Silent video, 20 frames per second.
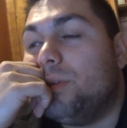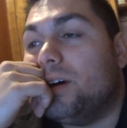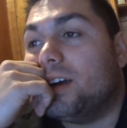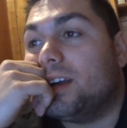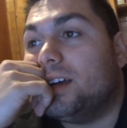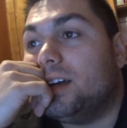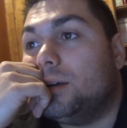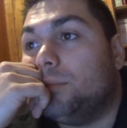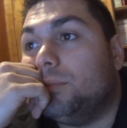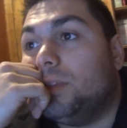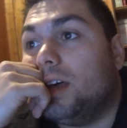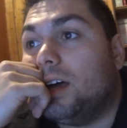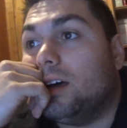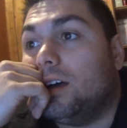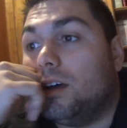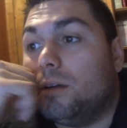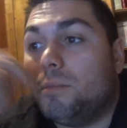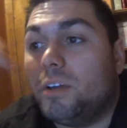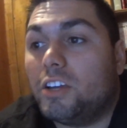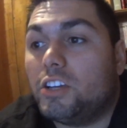but um, no,
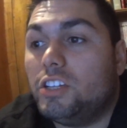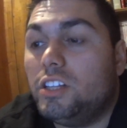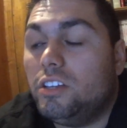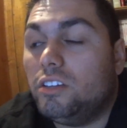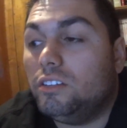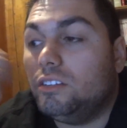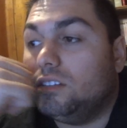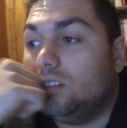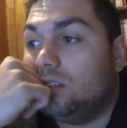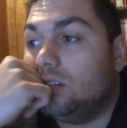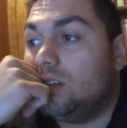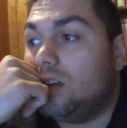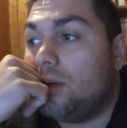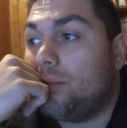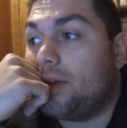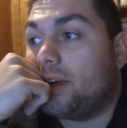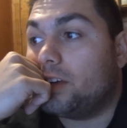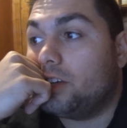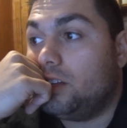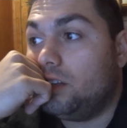I'm actually on I'm
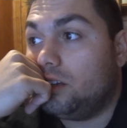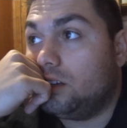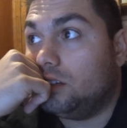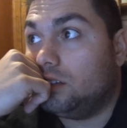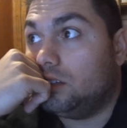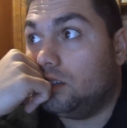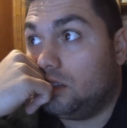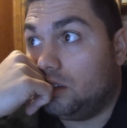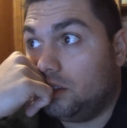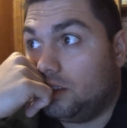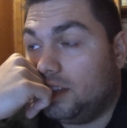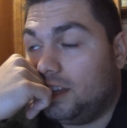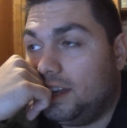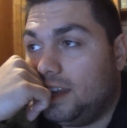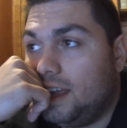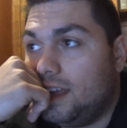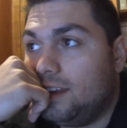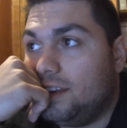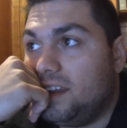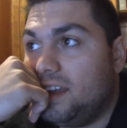actually on on the
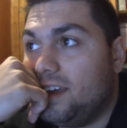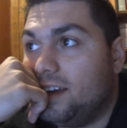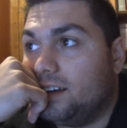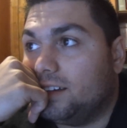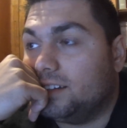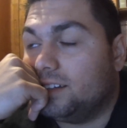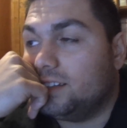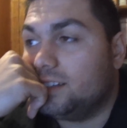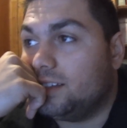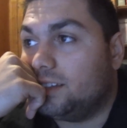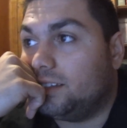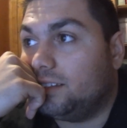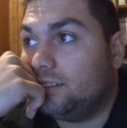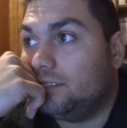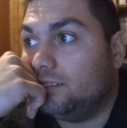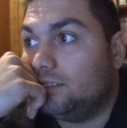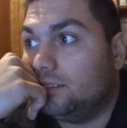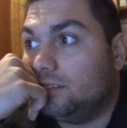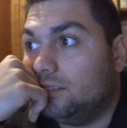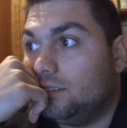net now because
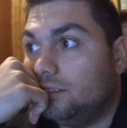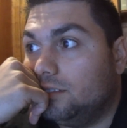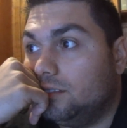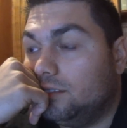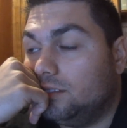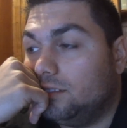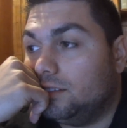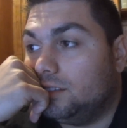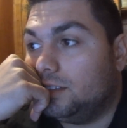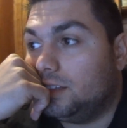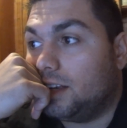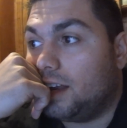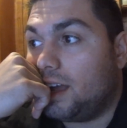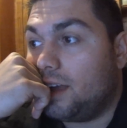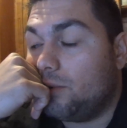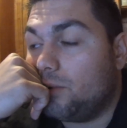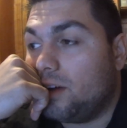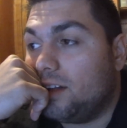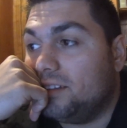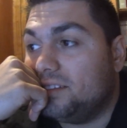
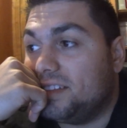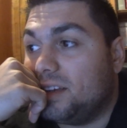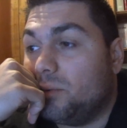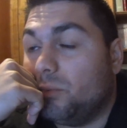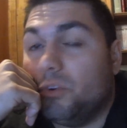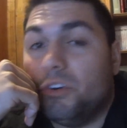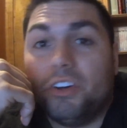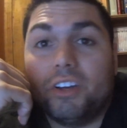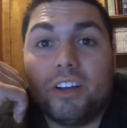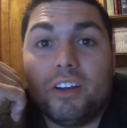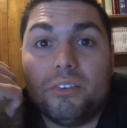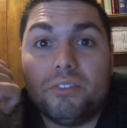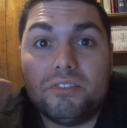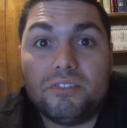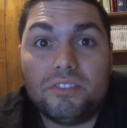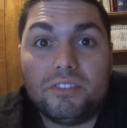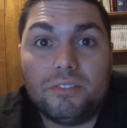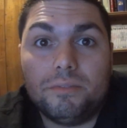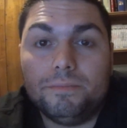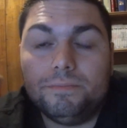today while I was at work, I
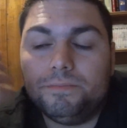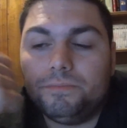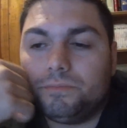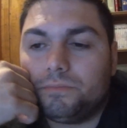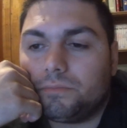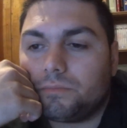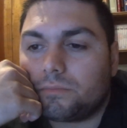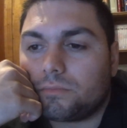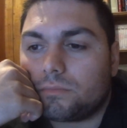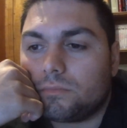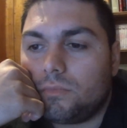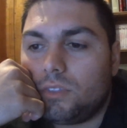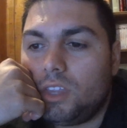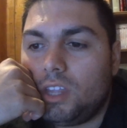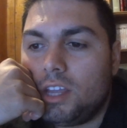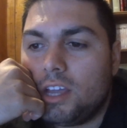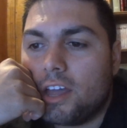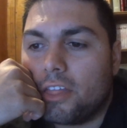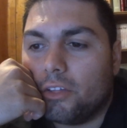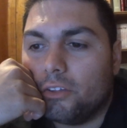was
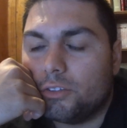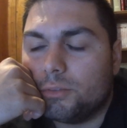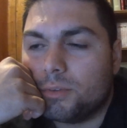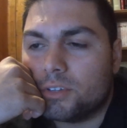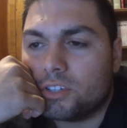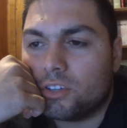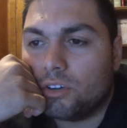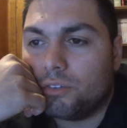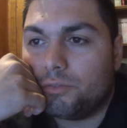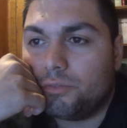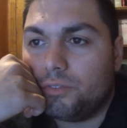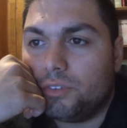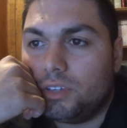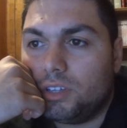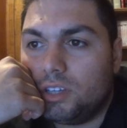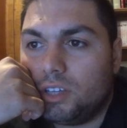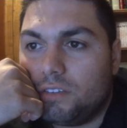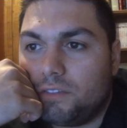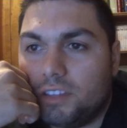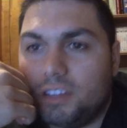I thought to myself,
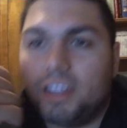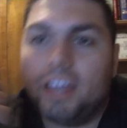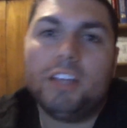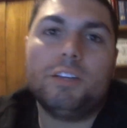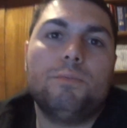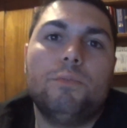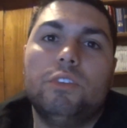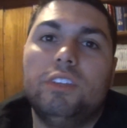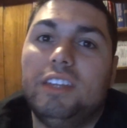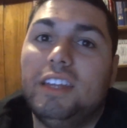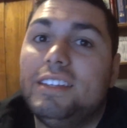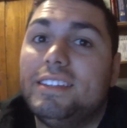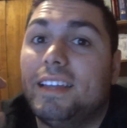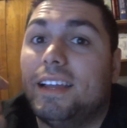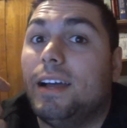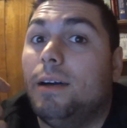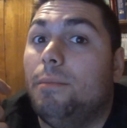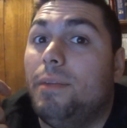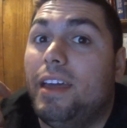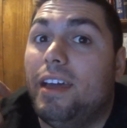if the dashboard needs to
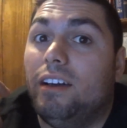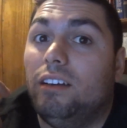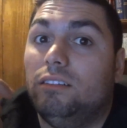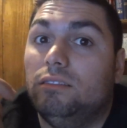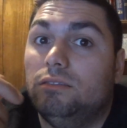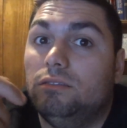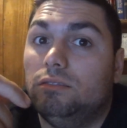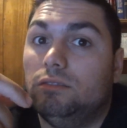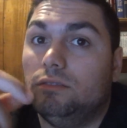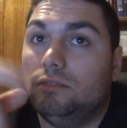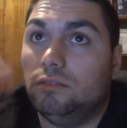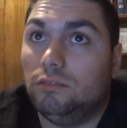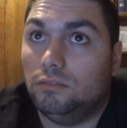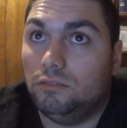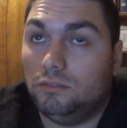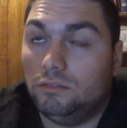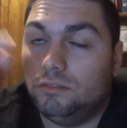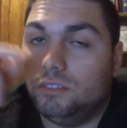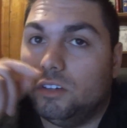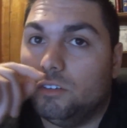come out,
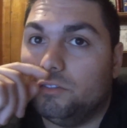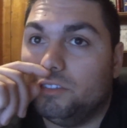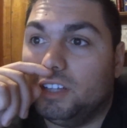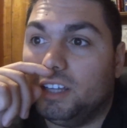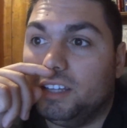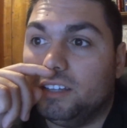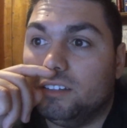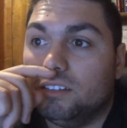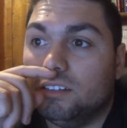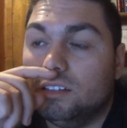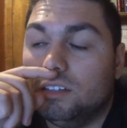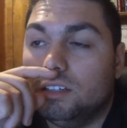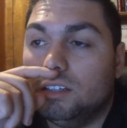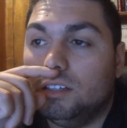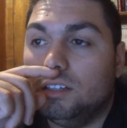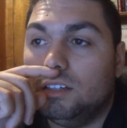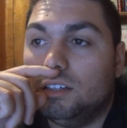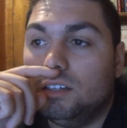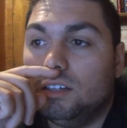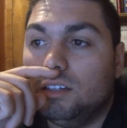of Lynn.
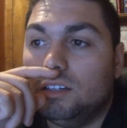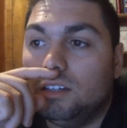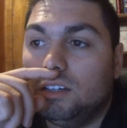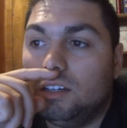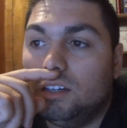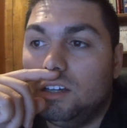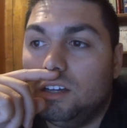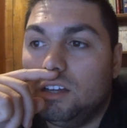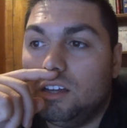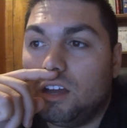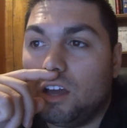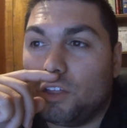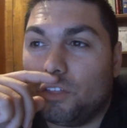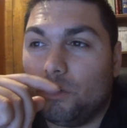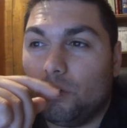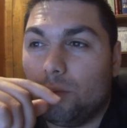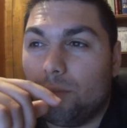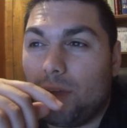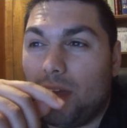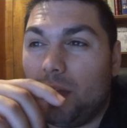I
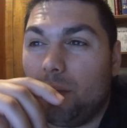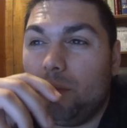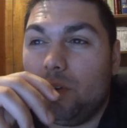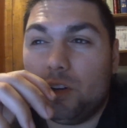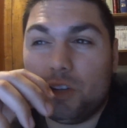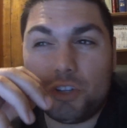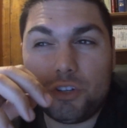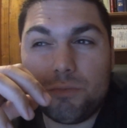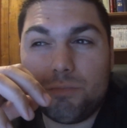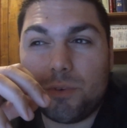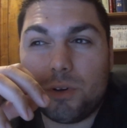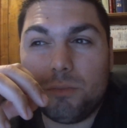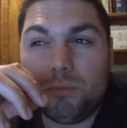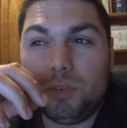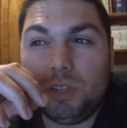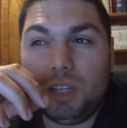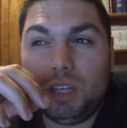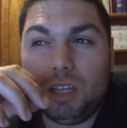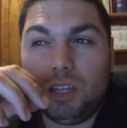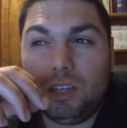thought maybe I should
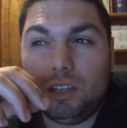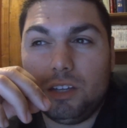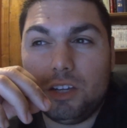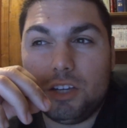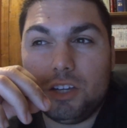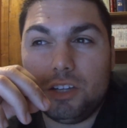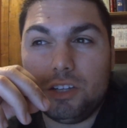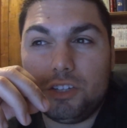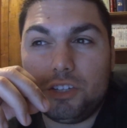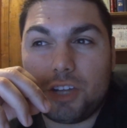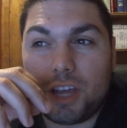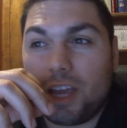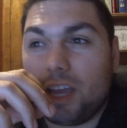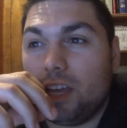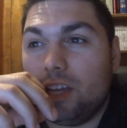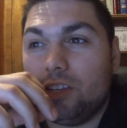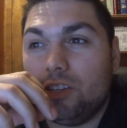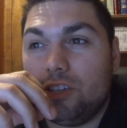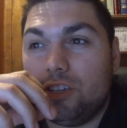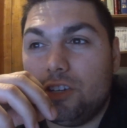probably
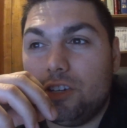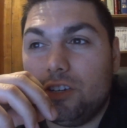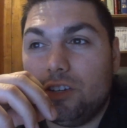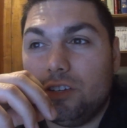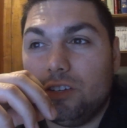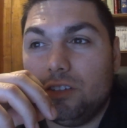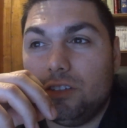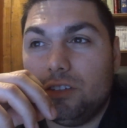change